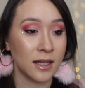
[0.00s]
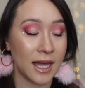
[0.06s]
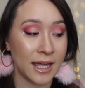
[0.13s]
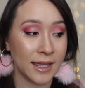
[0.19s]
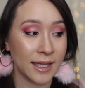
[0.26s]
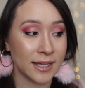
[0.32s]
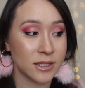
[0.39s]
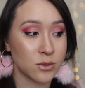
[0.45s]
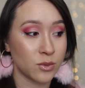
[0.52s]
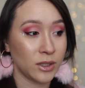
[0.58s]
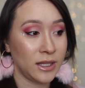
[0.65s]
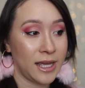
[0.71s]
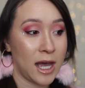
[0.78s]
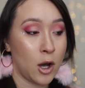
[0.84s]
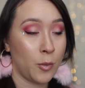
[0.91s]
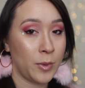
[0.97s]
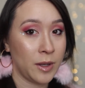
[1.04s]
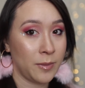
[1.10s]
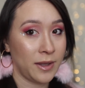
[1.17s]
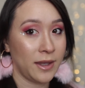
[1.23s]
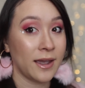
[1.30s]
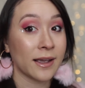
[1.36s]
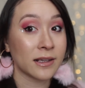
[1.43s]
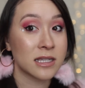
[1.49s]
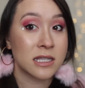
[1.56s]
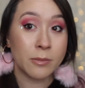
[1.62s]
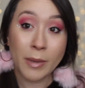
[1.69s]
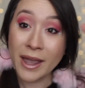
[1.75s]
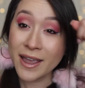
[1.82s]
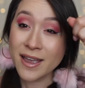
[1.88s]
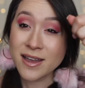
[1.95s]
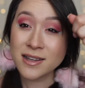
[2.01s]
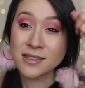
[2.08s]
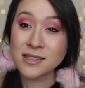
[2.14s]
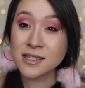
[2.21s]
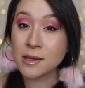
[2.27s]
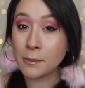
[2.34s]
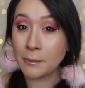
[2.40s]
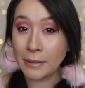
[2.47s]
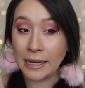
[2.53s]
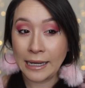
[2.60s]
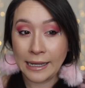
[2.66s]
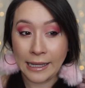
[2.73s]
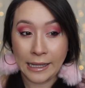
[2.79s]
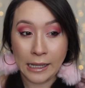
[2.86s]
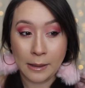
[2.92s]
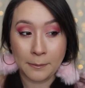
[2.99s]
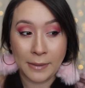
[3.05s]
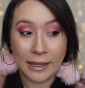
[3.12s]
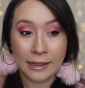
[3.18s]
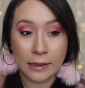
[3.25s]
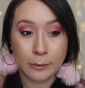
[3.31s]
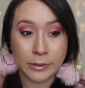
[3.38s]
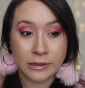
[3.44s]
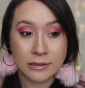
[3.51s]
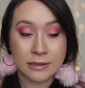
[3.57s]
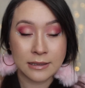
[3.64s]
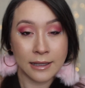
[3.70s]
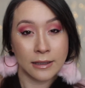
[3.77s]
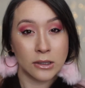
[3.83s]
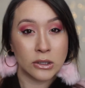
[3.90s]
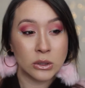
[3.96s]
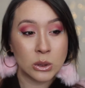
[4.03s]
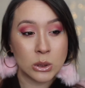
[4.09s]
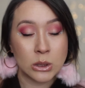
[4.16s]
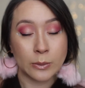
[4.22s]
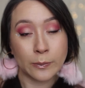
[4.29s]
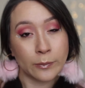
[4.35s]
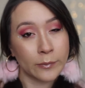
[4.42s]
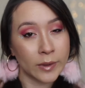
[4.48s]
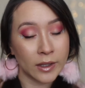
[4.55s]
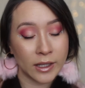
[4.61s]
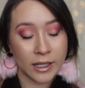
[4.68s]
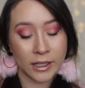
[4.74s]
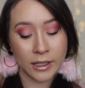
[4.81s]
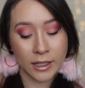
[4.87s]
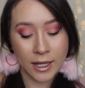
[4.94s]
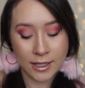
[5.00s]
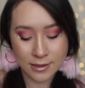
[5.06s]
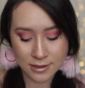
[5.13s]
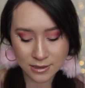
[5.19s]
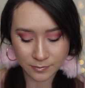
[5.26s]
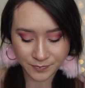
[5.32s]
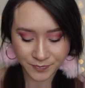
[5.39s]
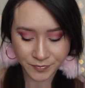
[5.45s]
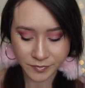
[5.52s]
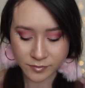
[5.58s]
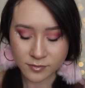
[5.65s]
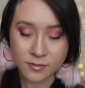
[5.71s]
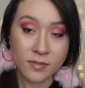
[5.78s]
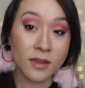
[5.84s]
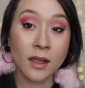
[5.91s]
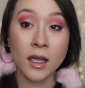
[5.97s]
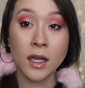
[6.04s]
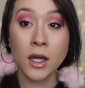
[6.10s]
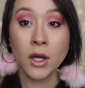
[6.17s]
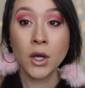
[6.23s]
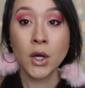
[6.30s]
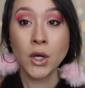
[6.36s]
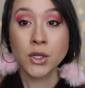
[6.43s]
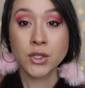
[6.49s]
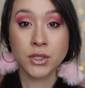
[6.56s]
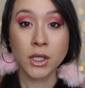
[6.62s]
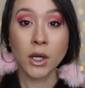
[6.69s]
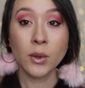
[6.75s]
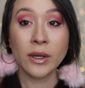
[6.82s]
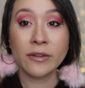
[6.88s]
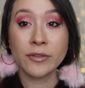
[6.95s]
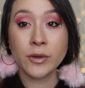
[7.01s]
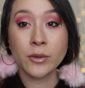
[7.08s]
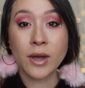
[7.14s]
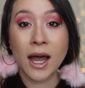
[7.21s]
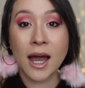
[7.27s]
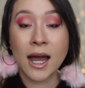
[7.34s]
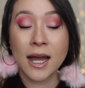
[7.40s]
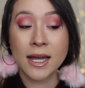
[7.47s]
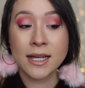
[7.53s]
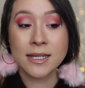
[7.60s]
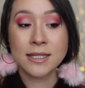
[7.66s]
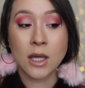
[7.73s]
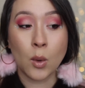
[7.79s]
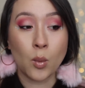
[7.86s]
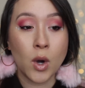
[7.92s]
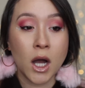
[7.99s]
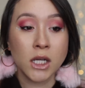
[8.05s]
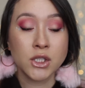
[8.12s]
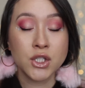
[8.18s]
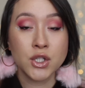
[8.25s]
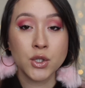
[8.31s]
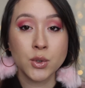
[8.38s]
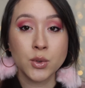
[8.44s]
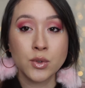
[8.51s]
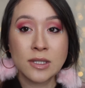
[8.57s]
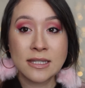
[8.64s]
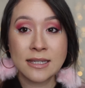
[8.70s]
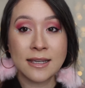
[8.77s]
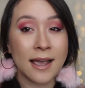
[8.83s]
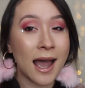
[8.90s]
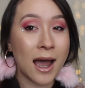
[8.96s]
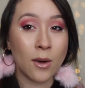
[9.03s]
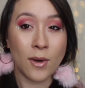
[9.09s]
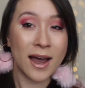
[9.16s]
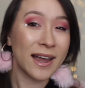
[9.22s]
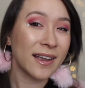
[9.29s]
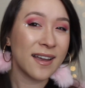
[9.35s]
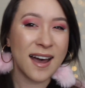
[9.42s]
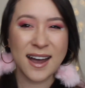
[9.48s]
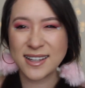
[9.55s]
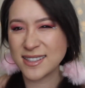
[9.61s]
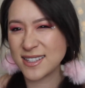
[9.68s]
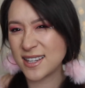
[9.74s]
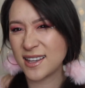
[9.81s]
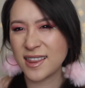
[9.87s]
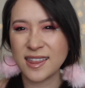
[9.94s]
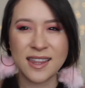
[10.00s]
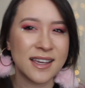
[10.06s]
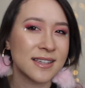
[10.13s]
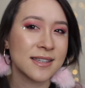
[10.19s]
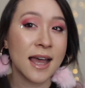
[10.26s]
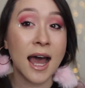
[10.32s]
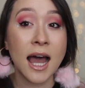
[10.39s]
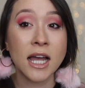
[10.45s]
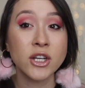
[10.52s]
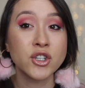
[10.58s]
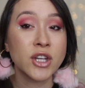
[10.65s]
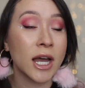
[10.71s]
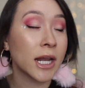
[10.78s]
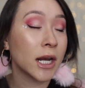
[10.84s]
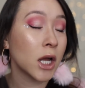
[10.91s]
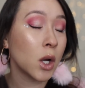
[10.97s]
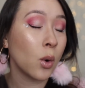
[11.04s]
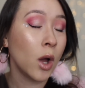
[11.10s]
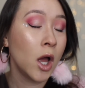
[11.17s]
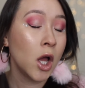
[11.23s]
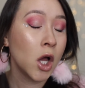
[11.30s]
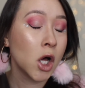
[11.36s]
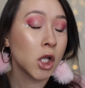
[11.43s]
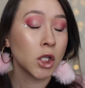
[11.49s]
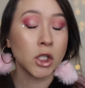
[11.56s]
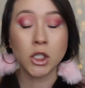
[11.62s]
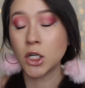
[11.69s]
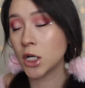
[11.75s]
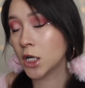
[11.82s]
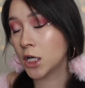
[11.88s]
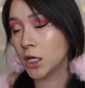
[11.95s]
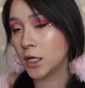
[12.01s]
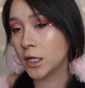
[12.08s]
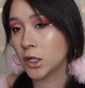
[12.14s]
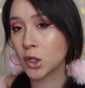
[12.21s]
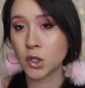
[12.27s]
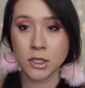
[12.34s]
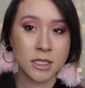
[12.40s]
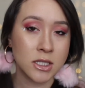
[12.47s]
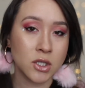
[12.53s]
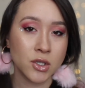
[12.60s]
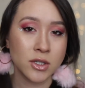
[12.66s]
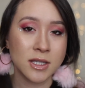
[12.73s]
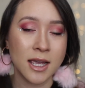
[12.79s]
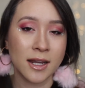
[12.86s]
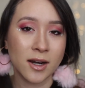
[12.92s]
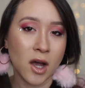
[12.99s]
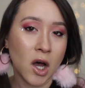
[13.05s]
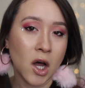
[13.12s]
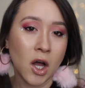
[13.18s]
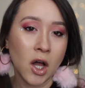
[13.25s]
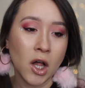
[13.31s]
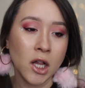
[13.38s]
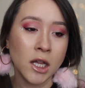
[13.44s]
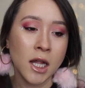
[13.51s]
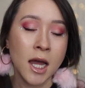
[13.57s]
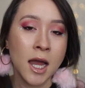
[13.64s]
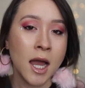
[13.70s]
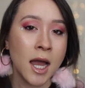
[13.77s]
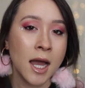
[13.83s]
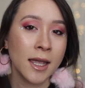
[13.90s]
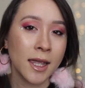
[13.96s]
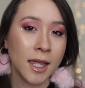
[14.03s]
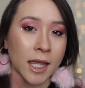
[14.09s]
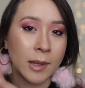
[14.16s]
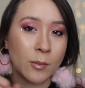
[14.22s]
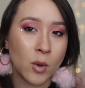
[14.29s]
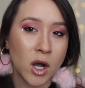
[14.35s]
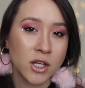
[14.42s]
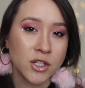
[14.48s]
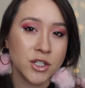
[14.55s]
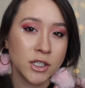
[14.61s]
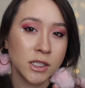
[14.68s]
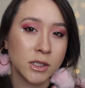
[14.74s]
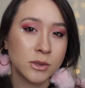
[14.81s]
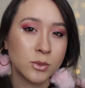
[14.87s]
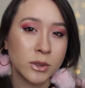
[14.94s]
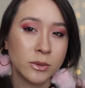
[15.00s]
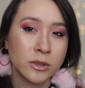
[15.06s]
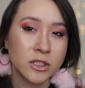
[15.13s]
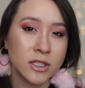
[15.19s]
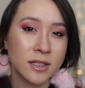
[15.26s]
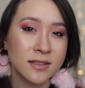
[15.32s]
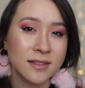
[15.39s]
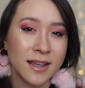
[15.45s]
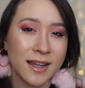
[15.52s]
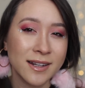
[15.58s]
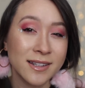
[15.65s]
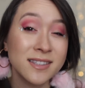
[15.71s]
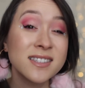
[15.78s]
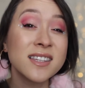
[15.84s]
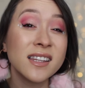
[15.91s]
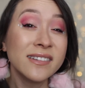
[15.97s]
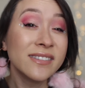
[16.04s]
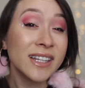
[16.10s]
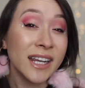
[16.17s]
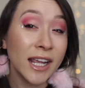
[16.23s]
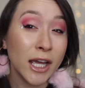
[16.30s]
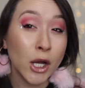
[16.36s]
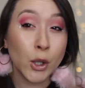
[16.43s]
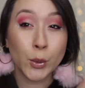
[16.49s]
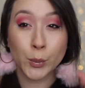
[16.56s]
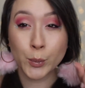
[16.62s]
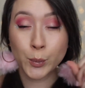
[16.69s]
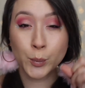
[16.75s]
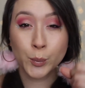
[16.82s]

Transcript: like it's really helping me expand my makeup skills. And yes, so if you guys want to see how I got this eyeshadow look, crystals and all, keep watching and we will just get into the video.